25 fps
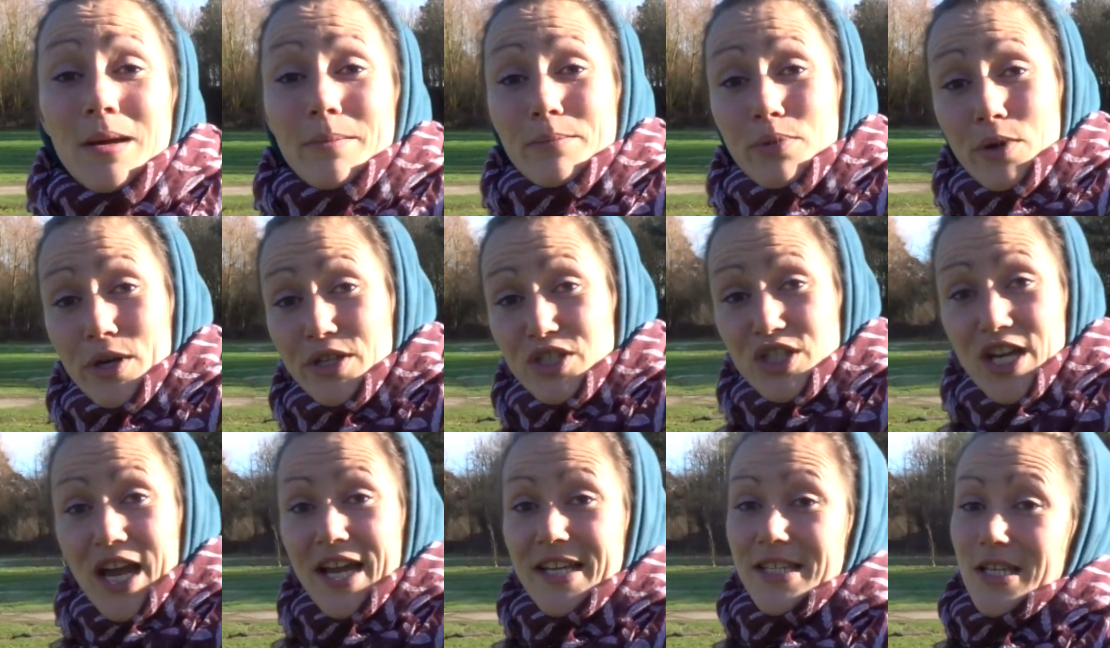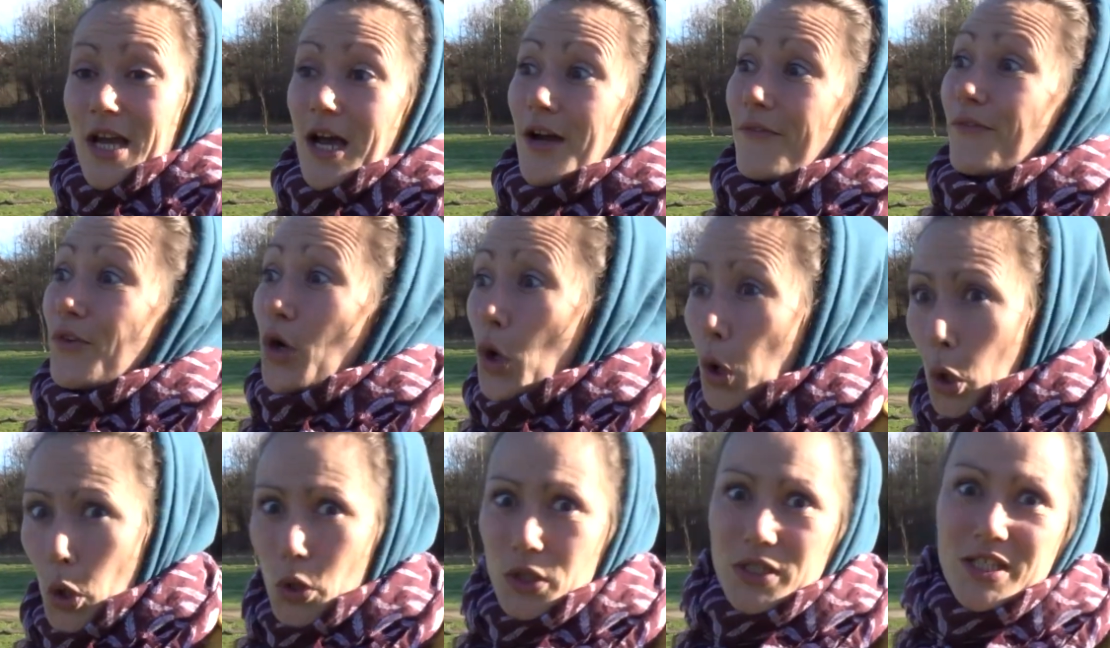project of
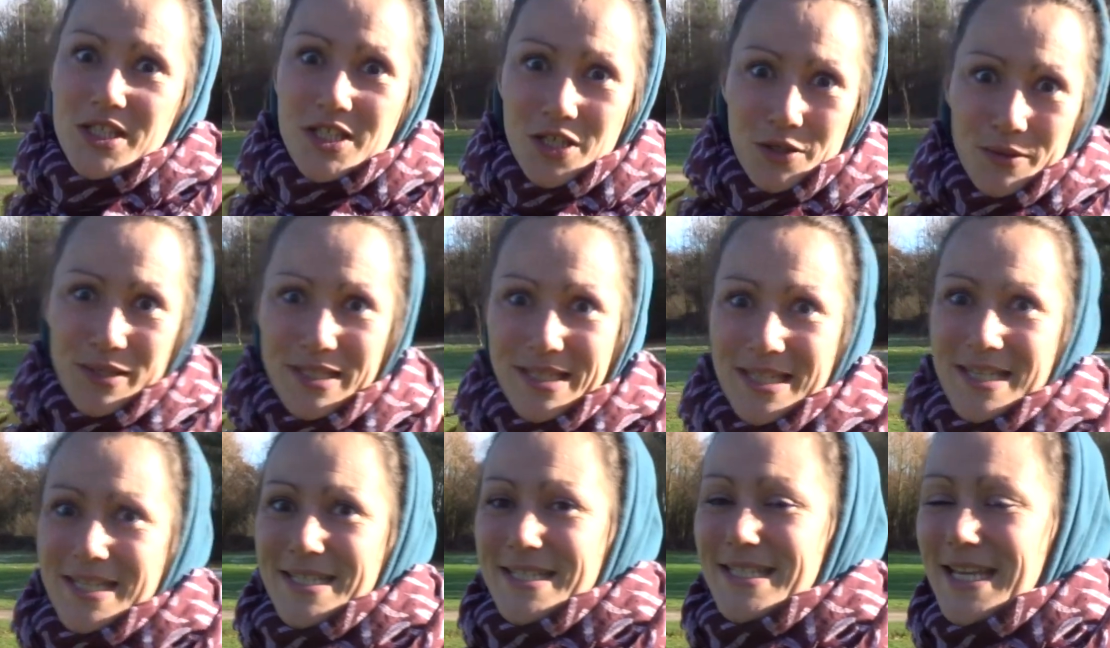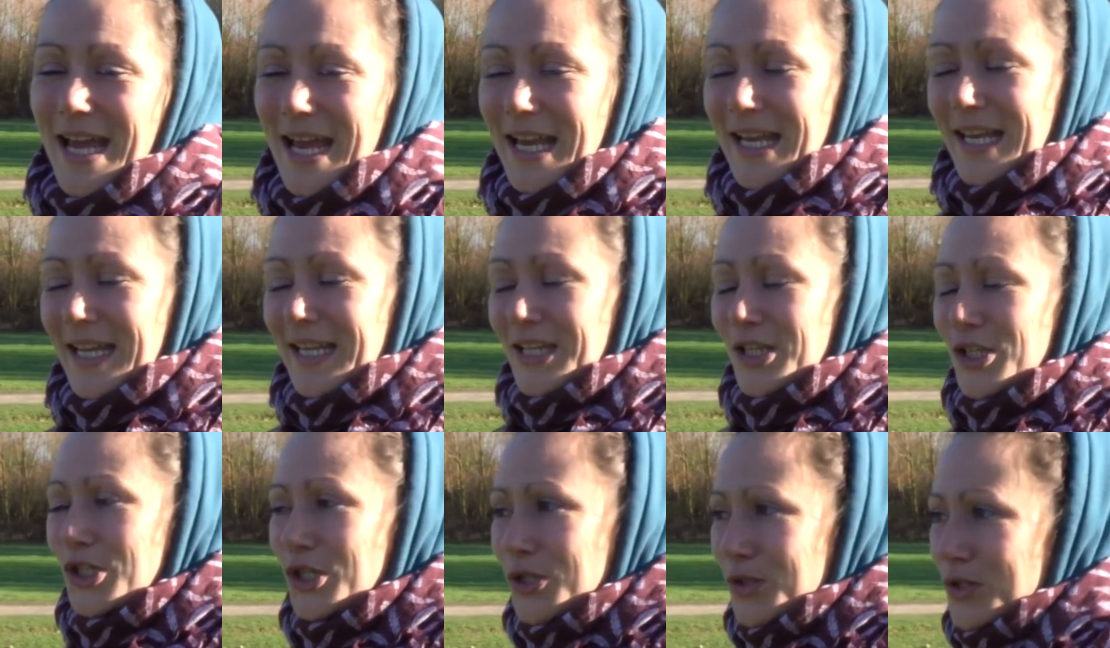course doing these
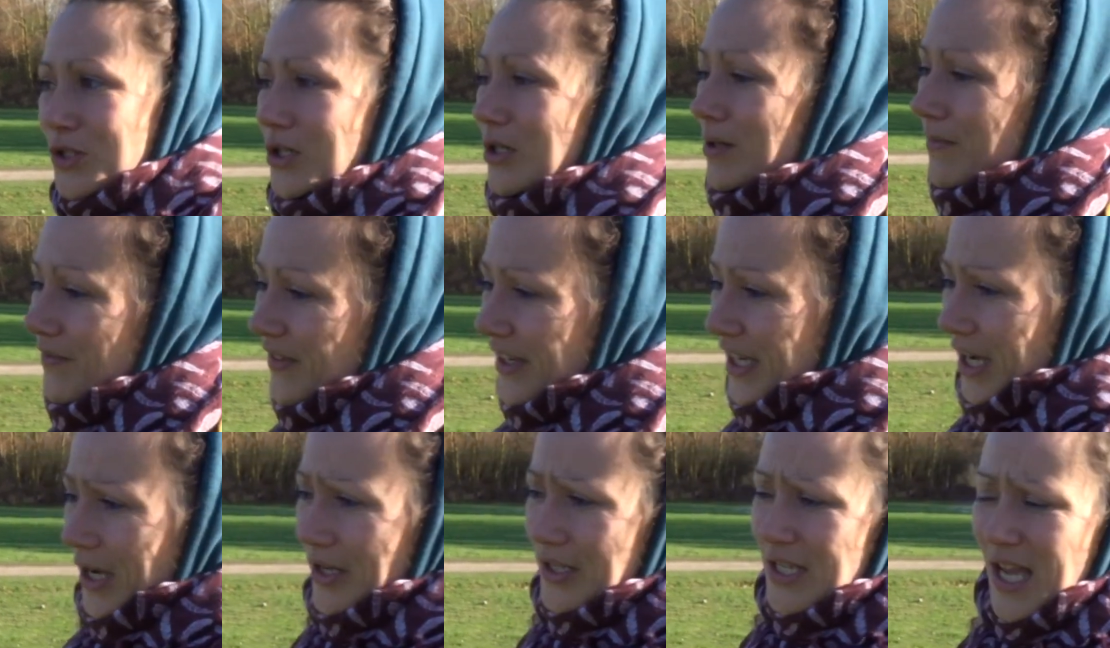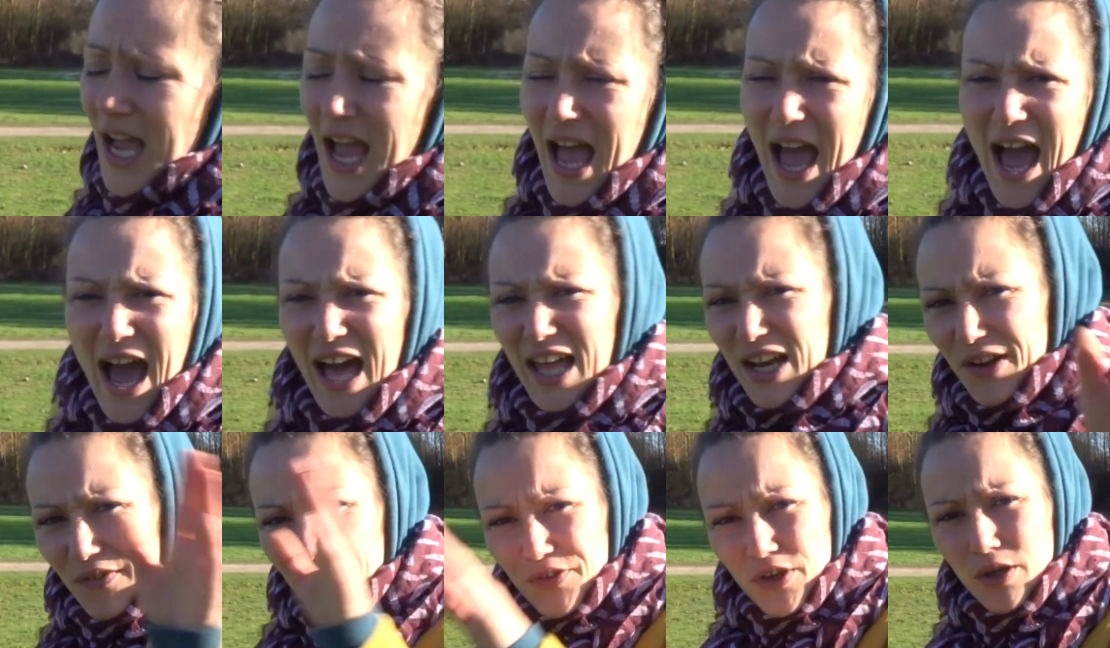daily YouTube videos
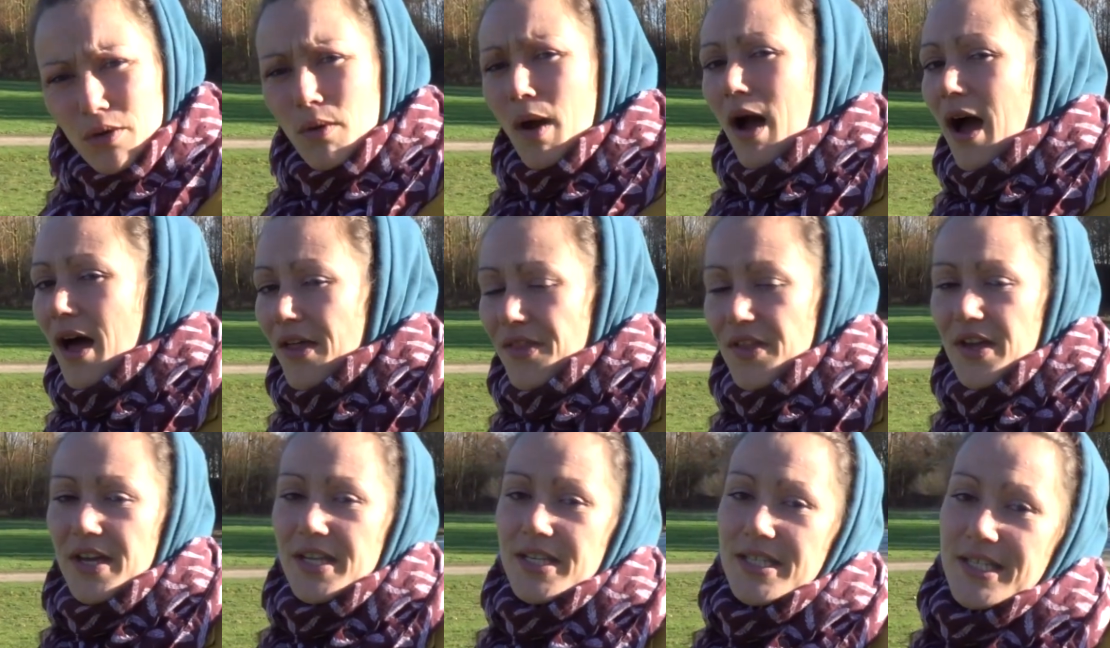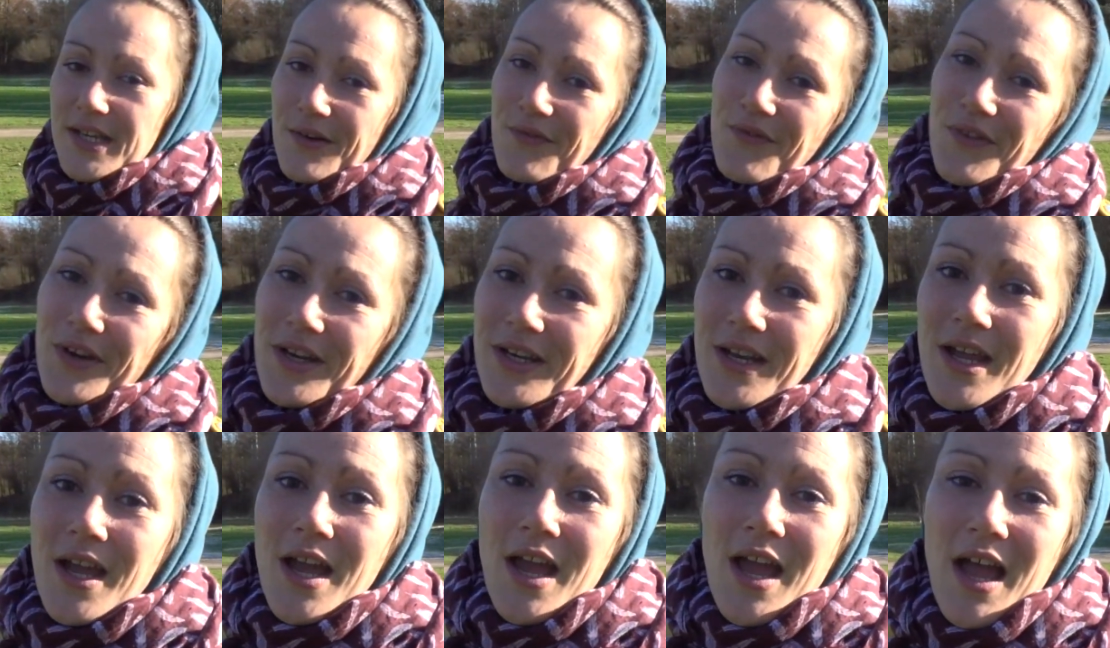and a few other
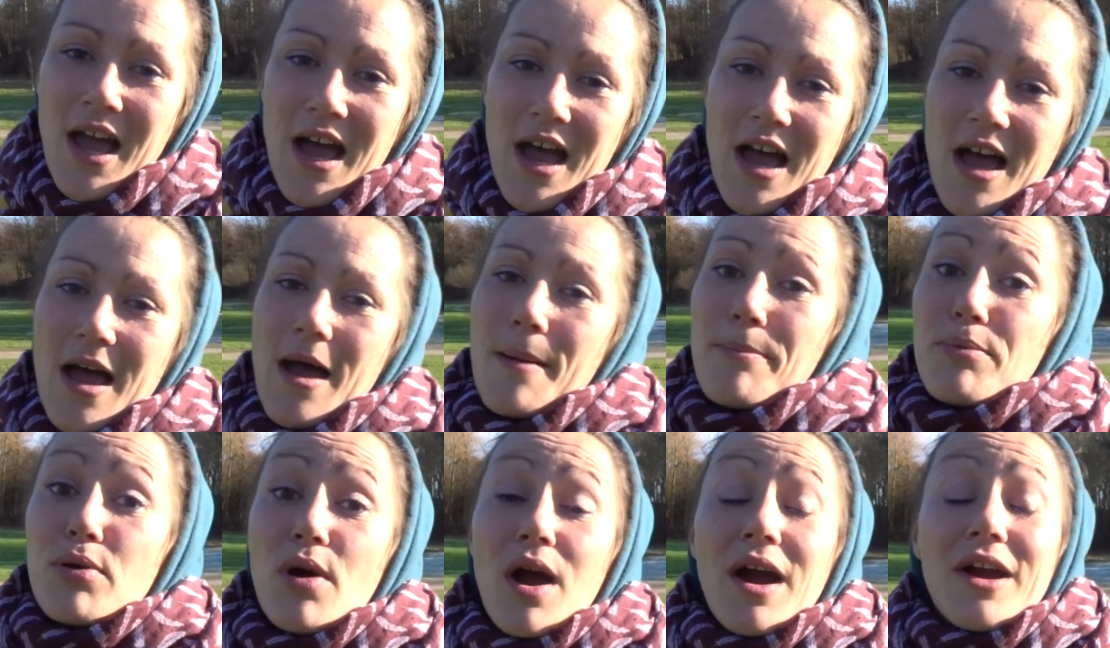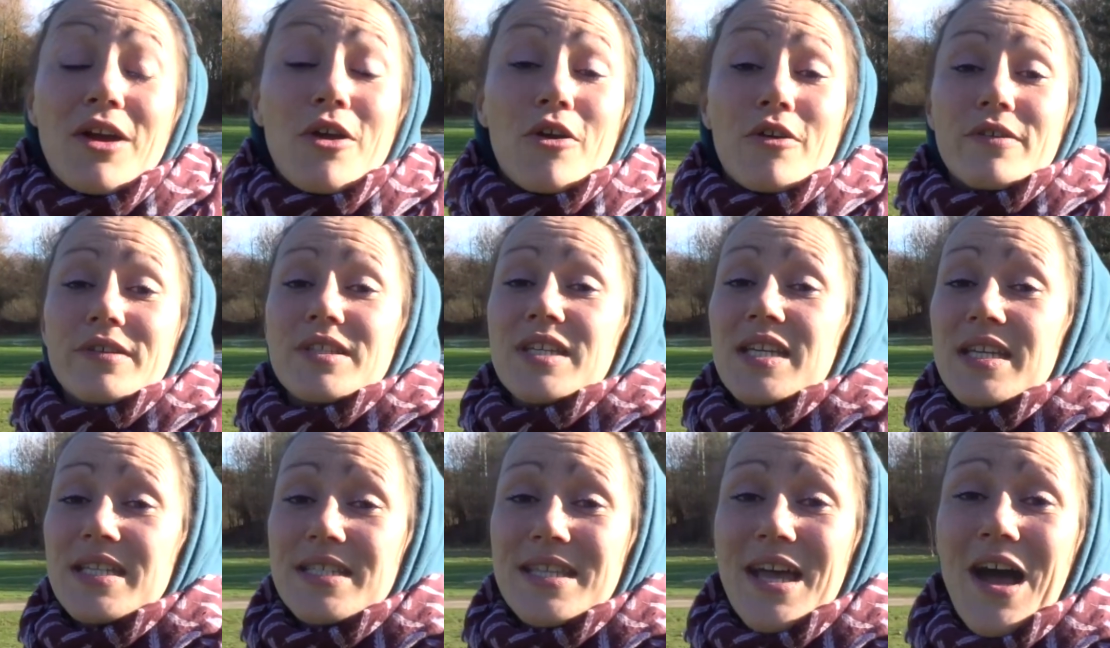different uh,
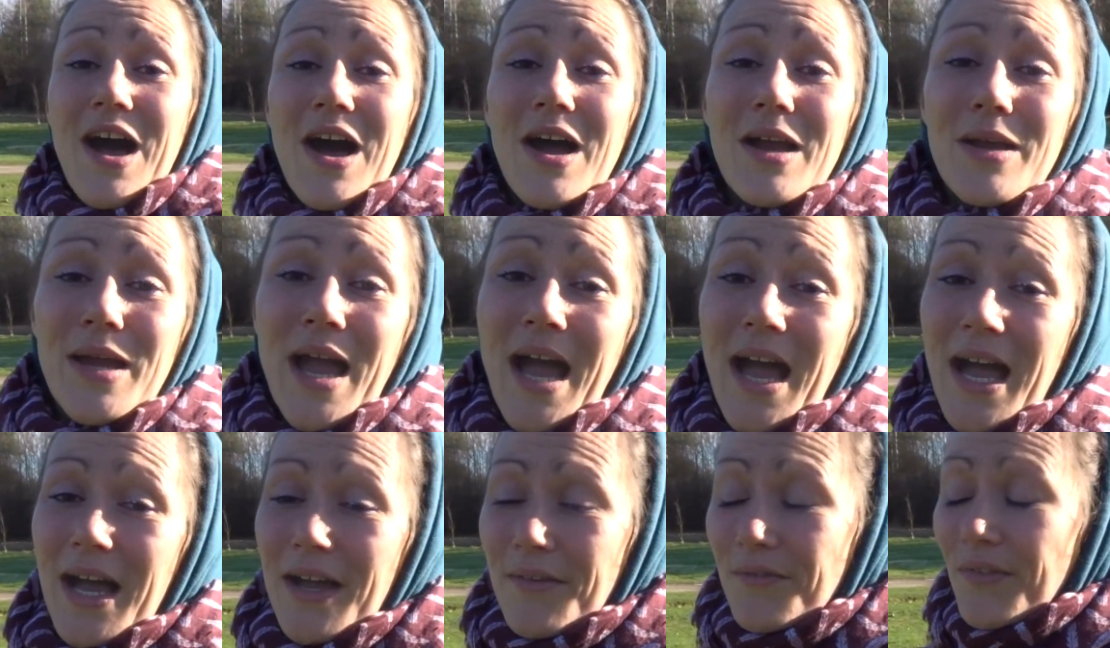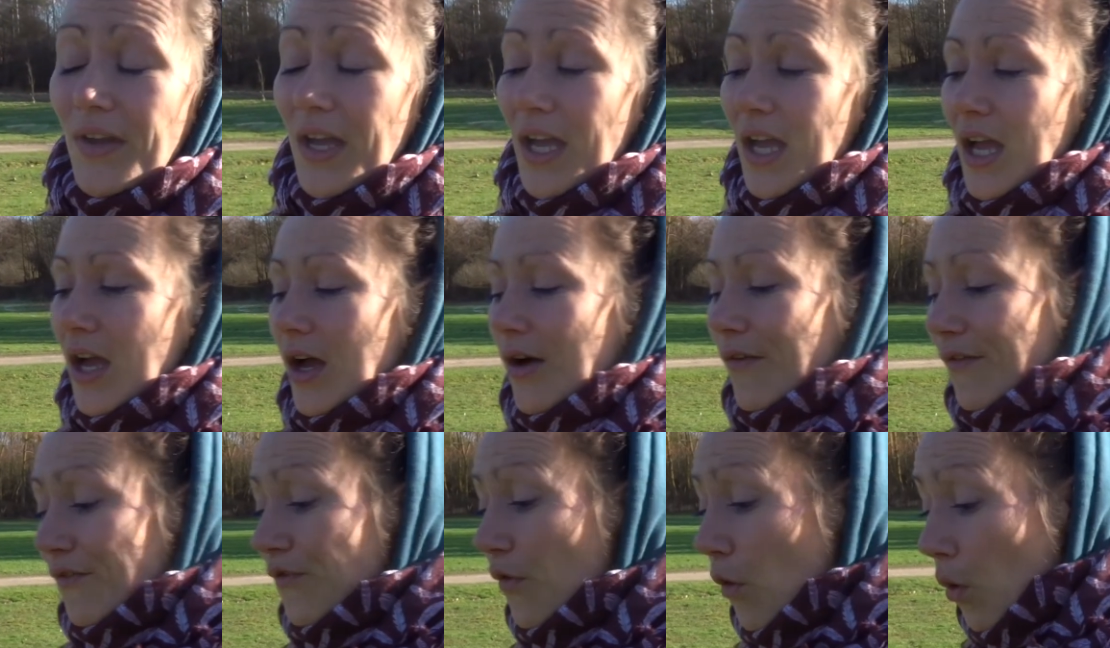priorities that I have
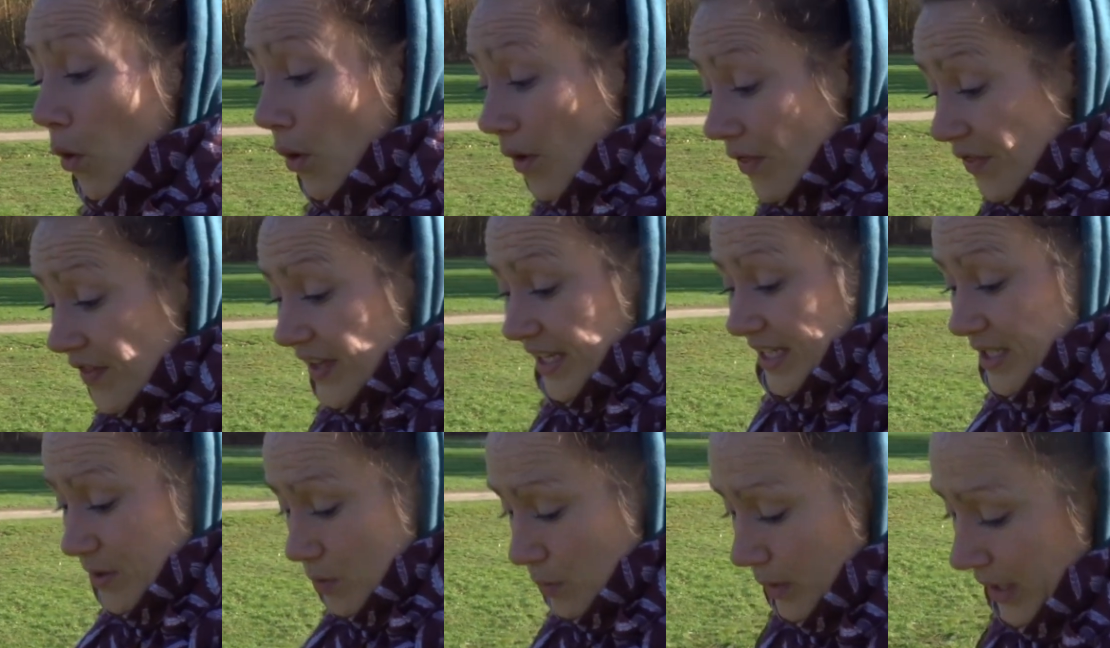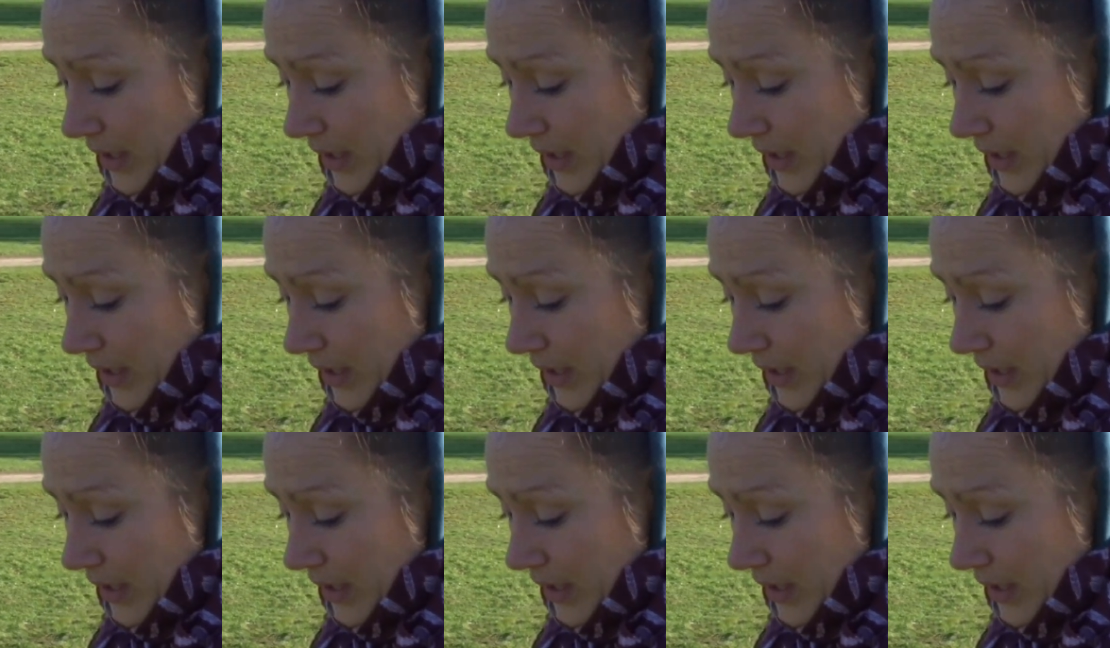for this